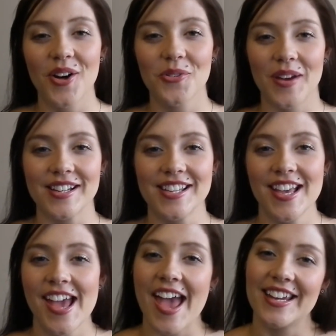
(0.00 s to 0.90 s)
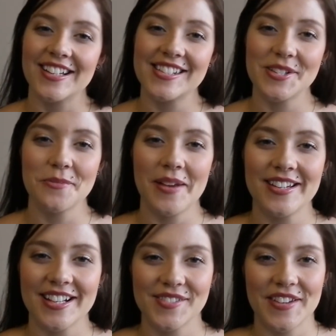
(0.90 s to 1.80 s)
already and I'll see you in my
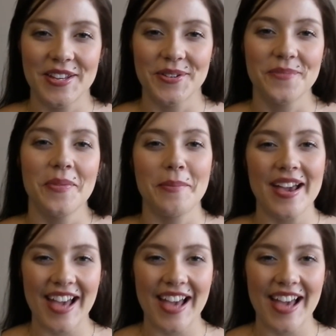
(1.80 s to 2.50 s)
next video. Bye